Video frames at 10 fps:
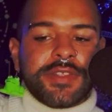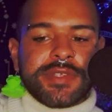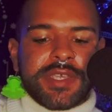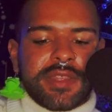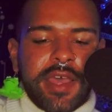are
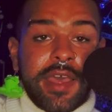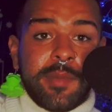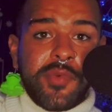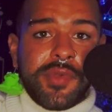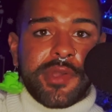saying that
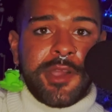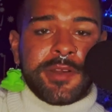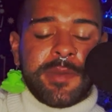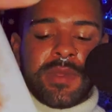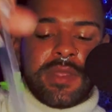Emperor
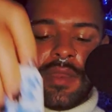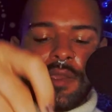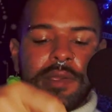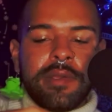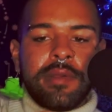card coming in
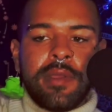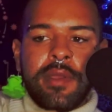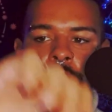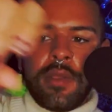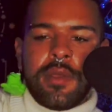here
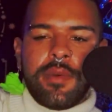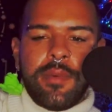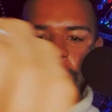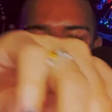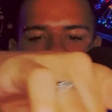
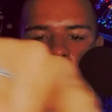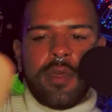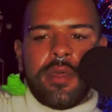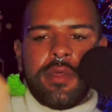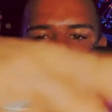
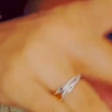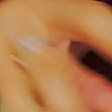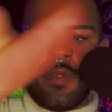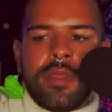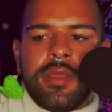with
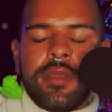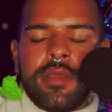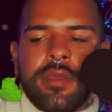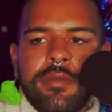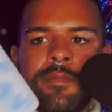
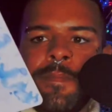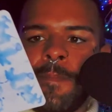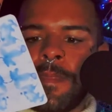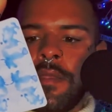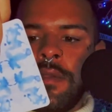the
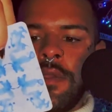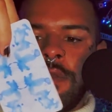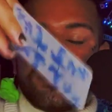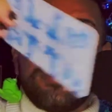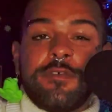
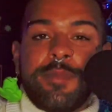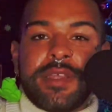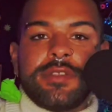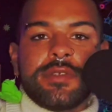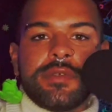Two of
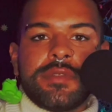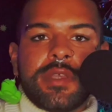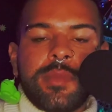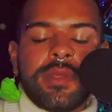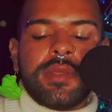Pentacles
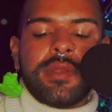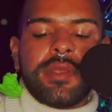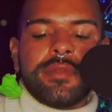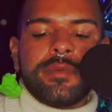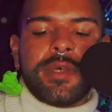coming in
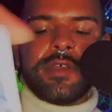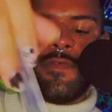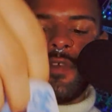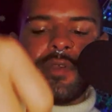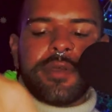as well,
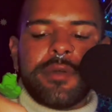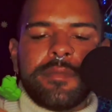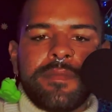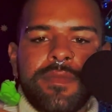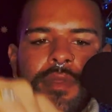Virgo.
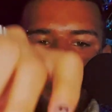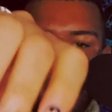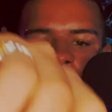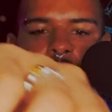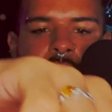
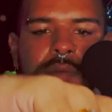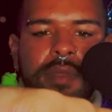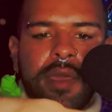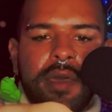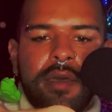And then
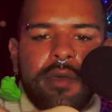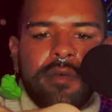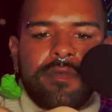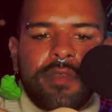we have